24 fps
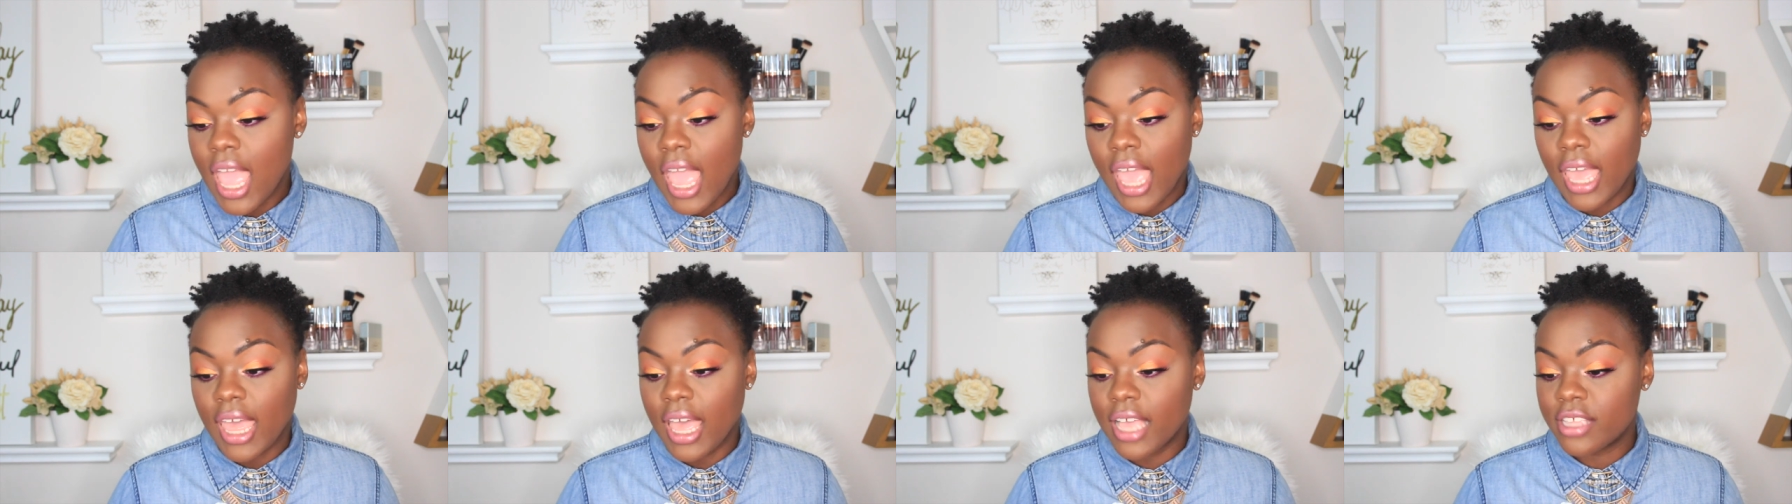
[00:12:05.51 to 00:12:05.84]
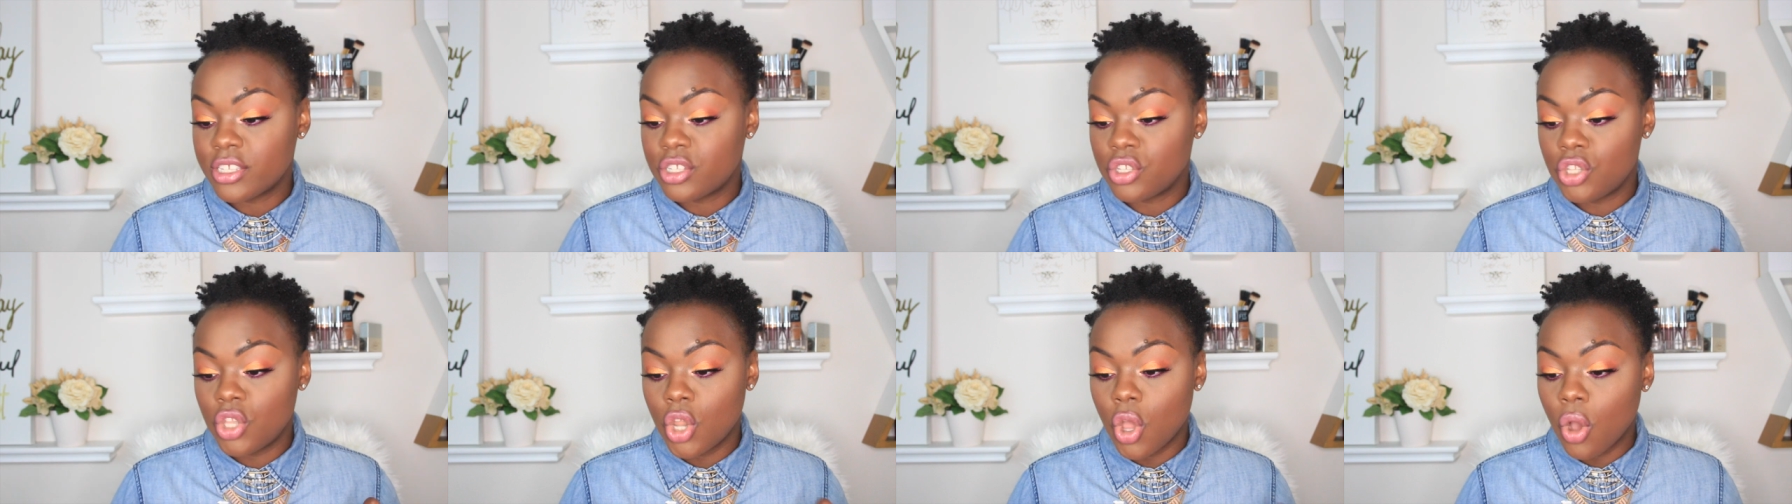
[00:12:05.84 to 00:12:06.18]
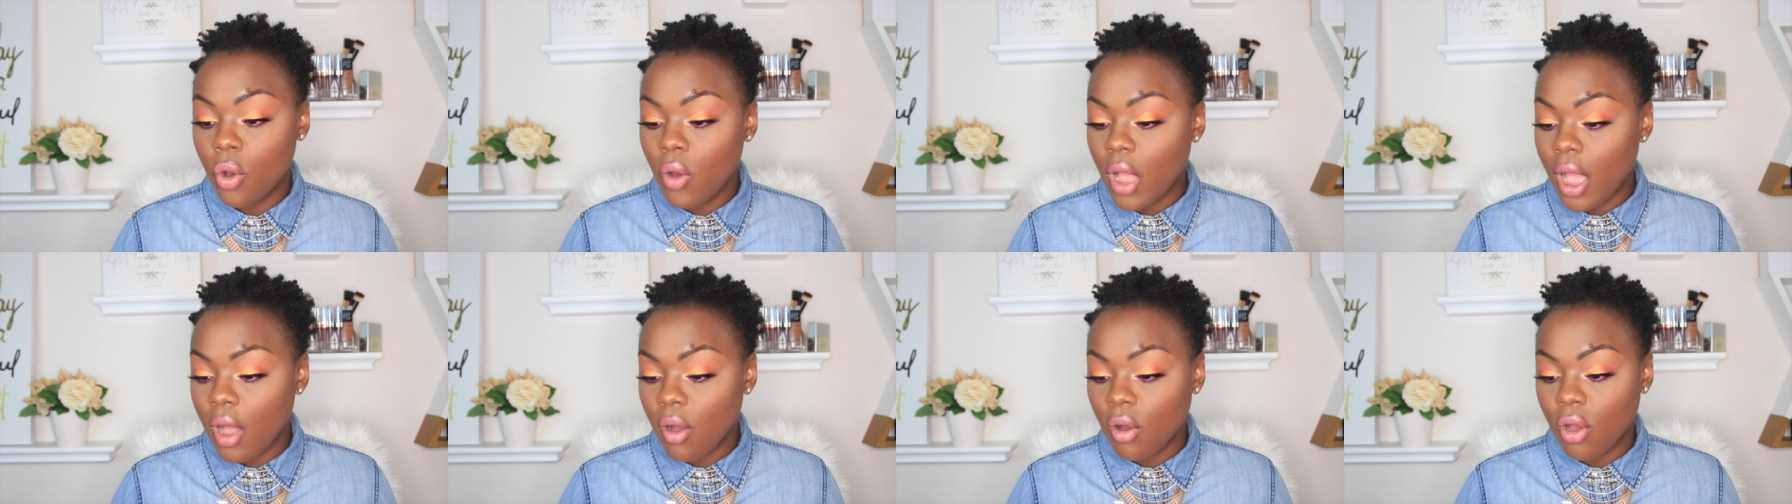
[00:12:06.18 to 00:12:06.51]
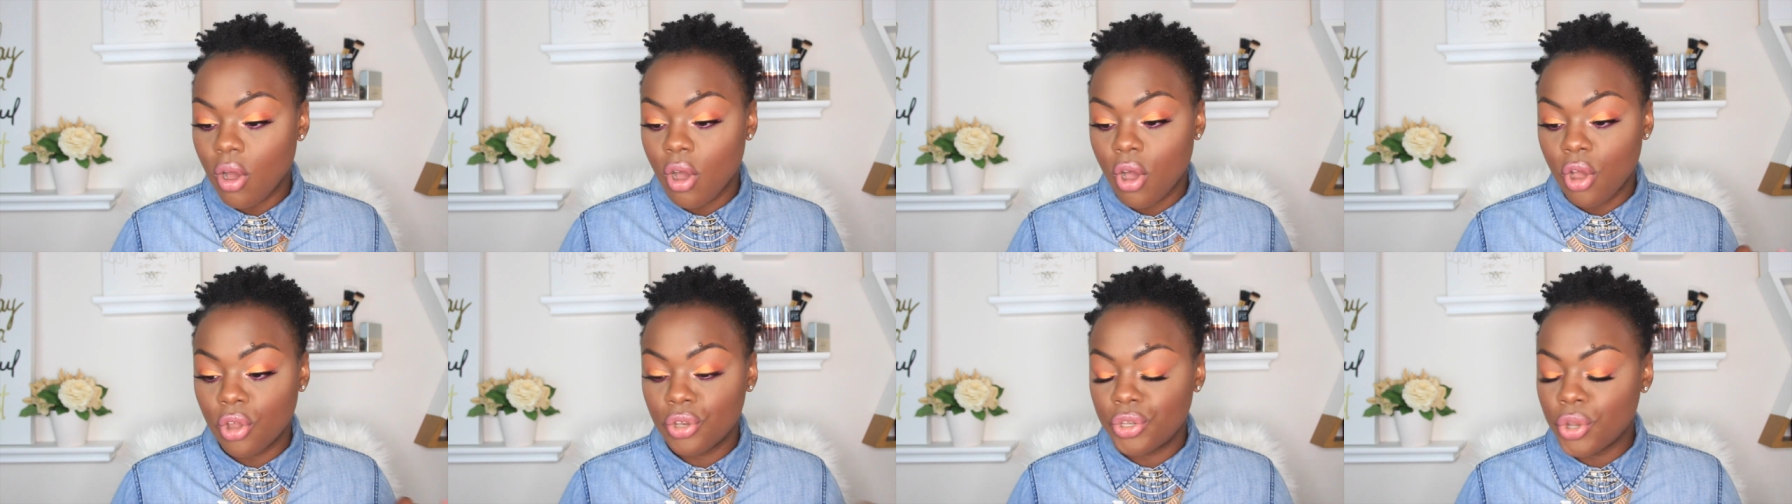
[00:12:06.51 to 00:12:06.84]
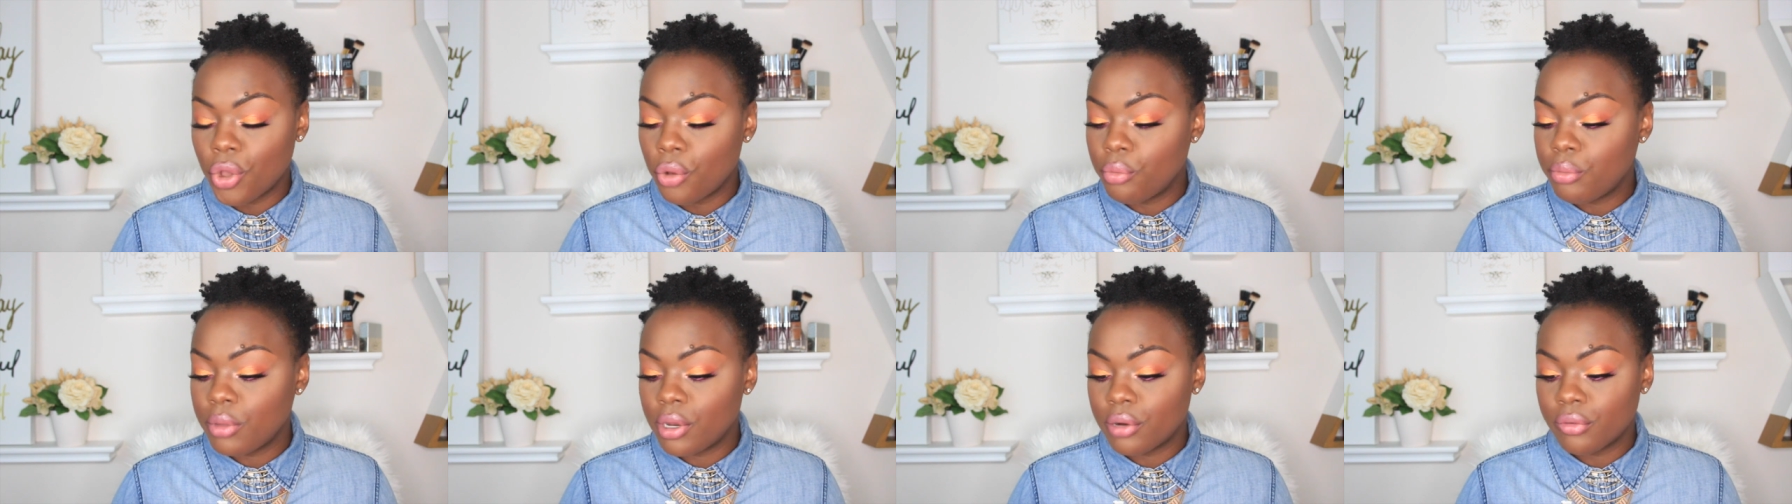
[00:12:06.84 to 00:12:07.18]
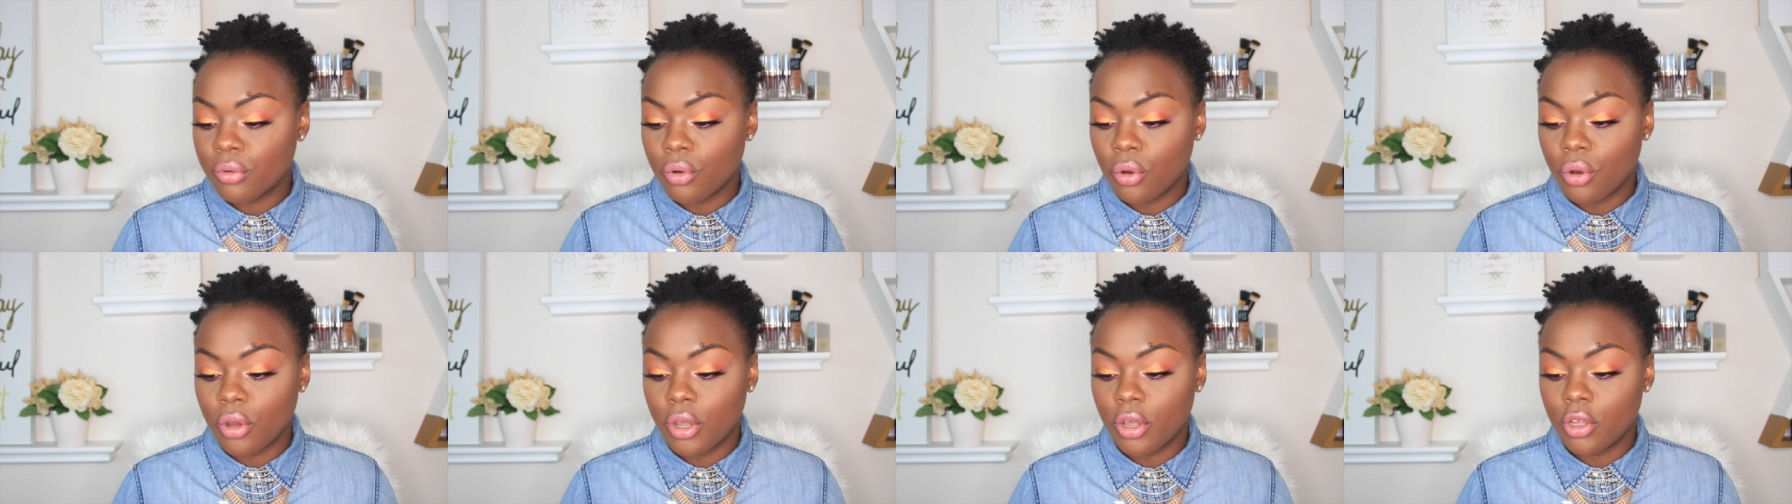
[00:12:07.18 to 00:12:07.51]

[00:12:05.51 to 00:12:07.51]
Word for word: It has no alcohol, no mineral